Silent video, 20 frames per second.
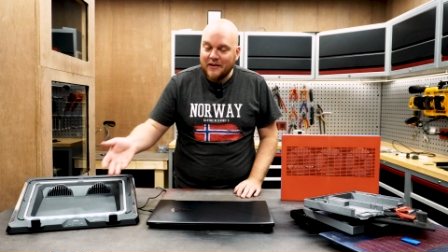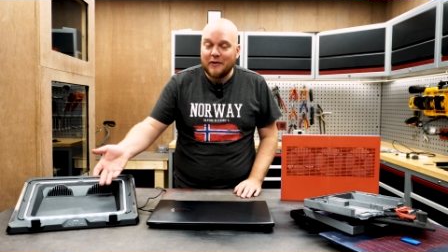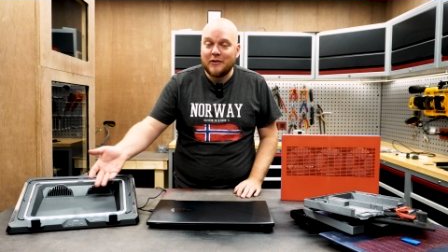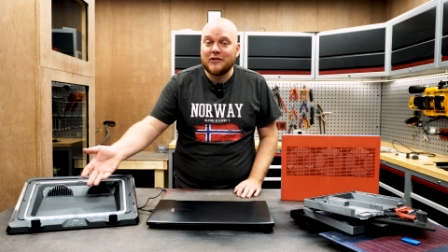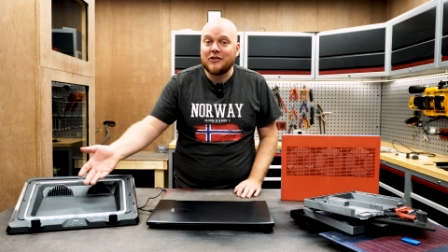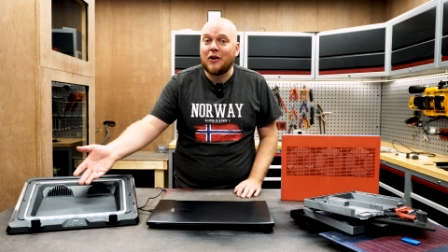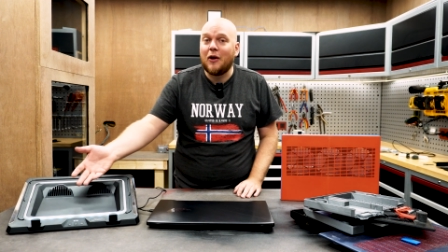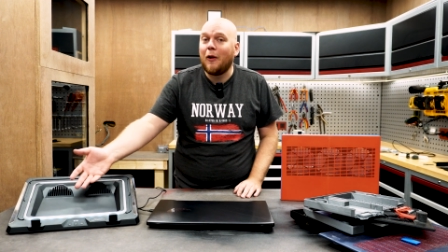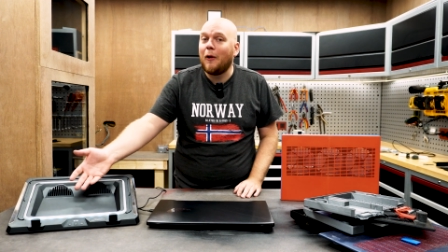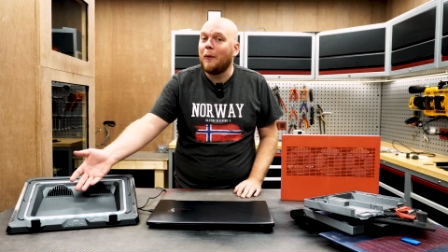
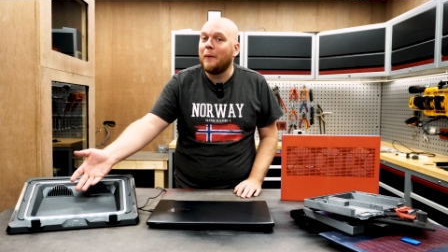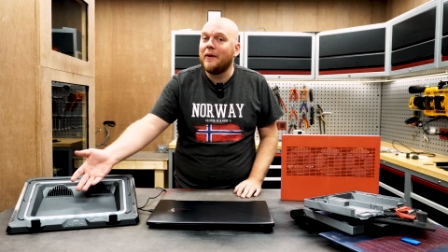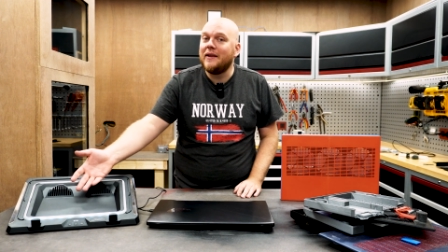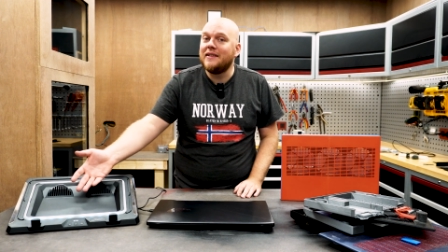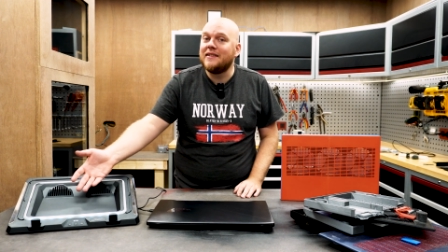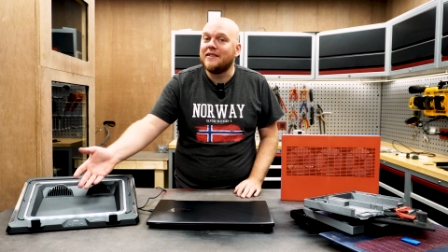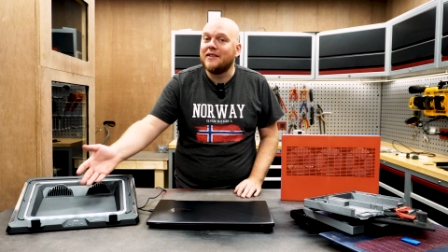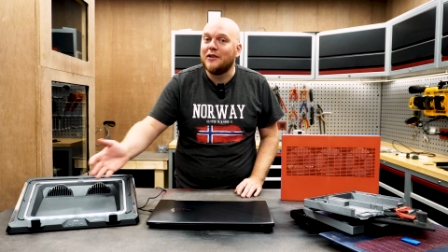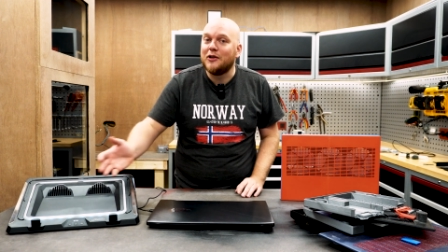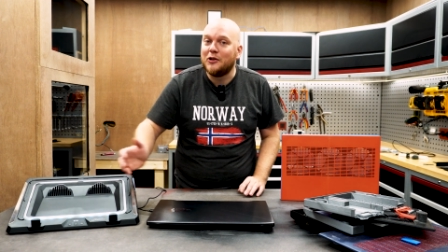there's
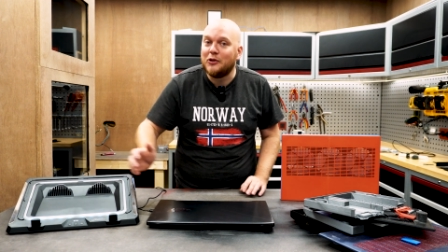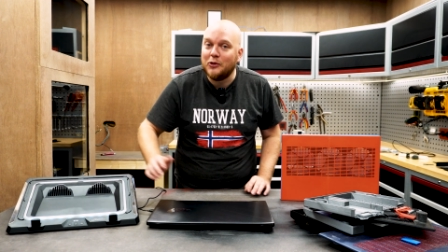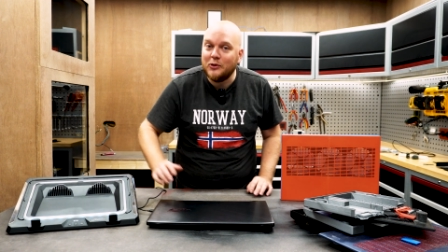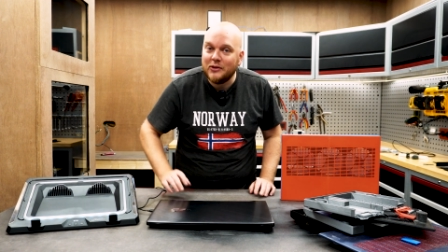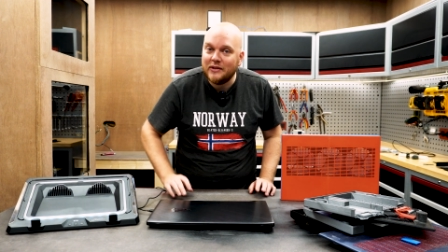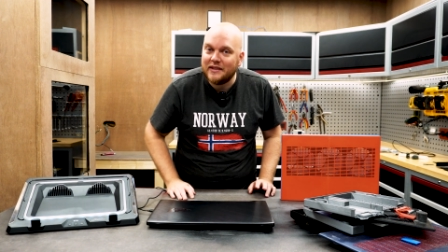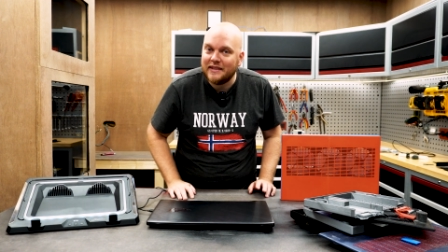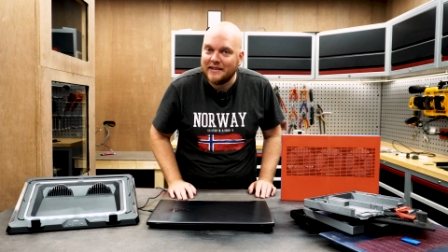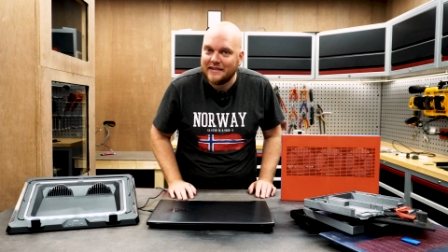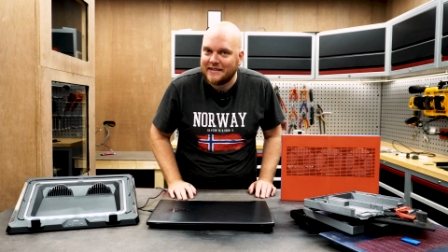always a
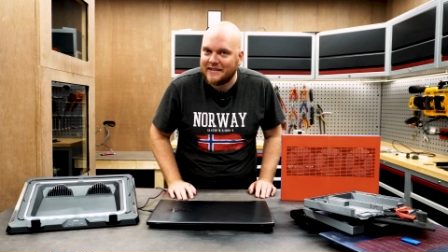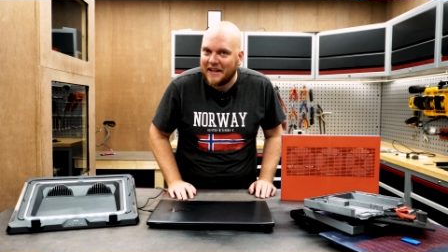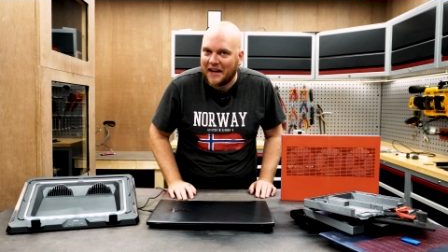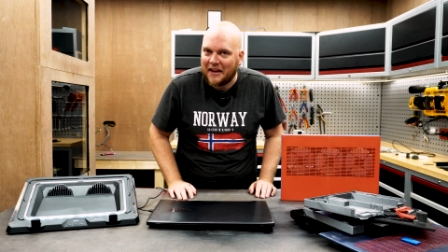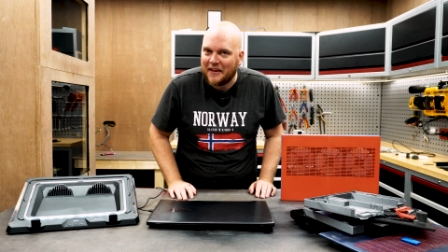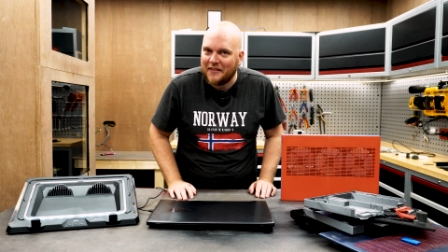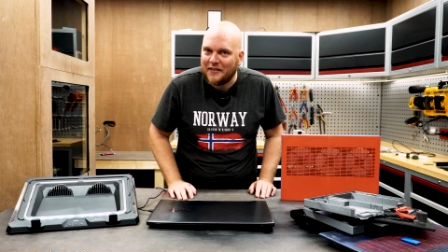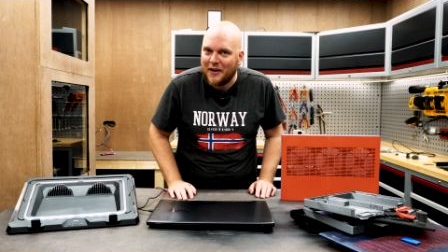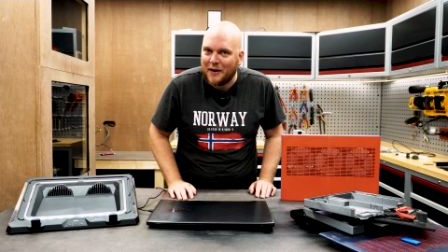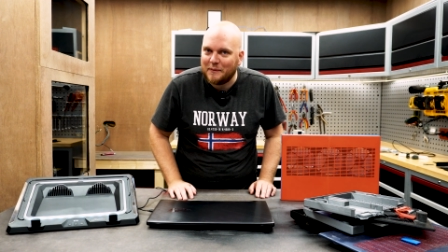good
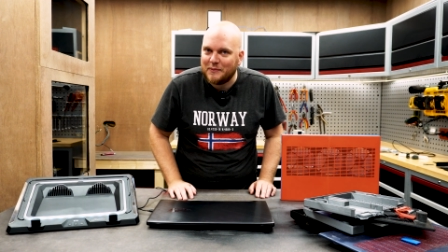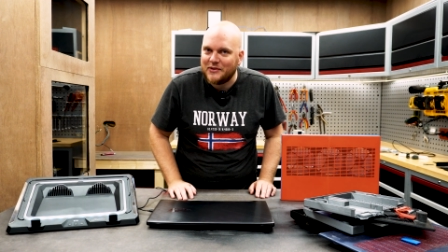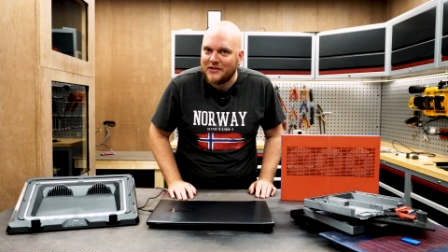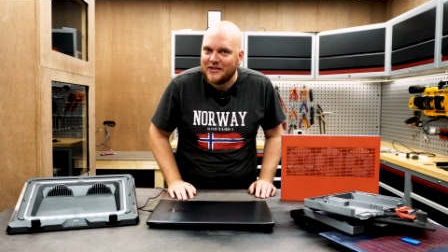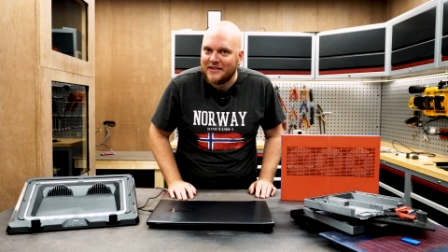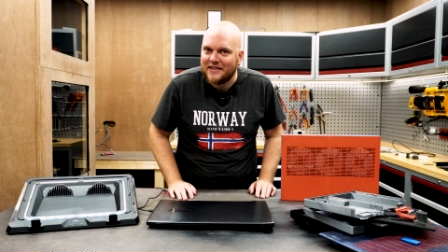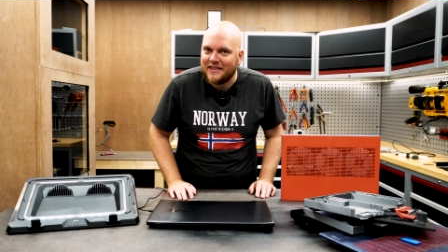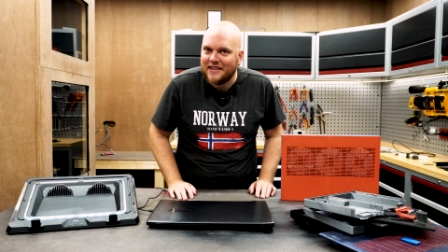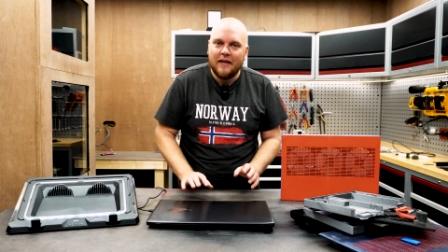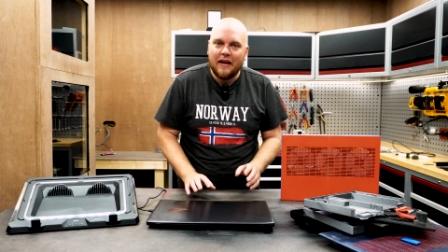second
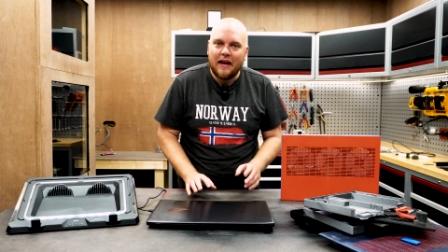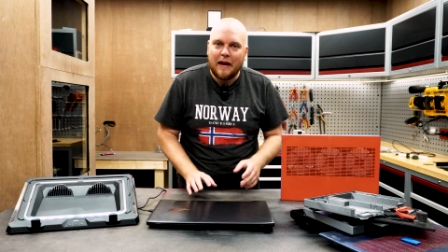option.